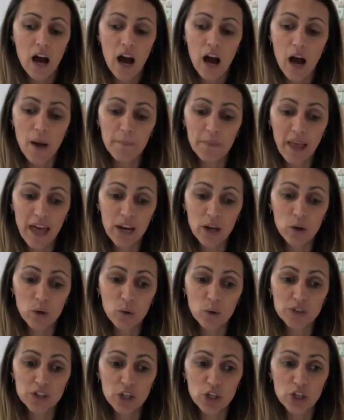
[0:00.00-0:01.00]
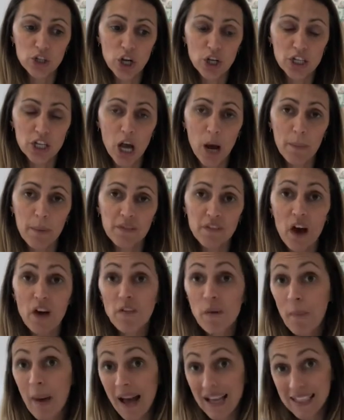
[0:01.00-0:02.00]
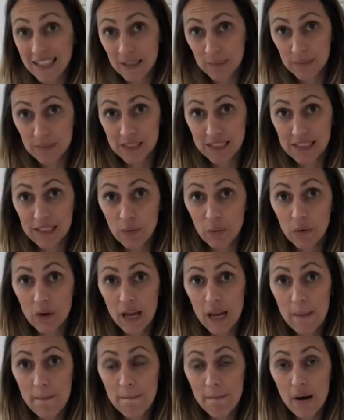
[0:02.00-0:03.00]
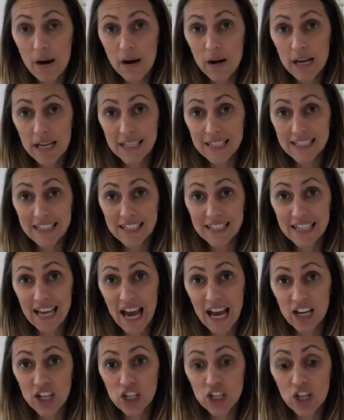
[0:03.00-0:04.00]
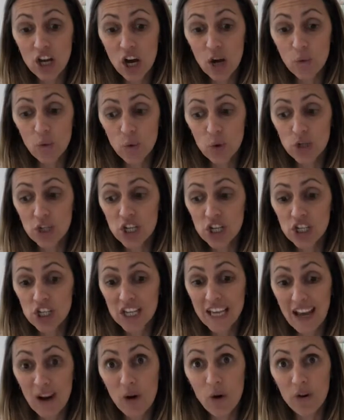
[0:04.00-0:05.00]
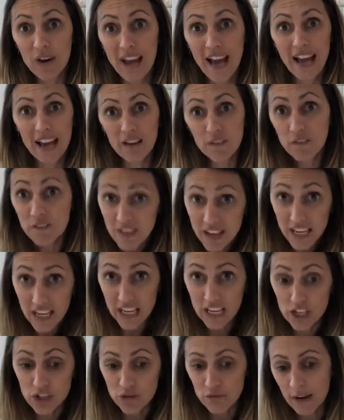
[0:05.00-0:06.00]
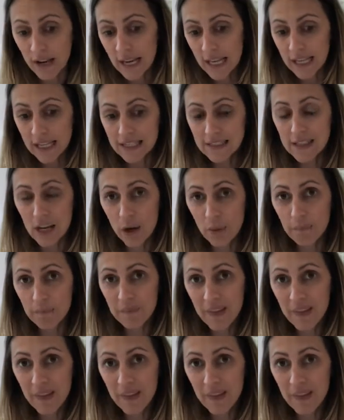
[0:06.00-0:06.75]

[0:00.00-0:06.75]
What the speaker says: And I also showed a couple of other patterns that were in my stash that I wanted to get on and finish really. So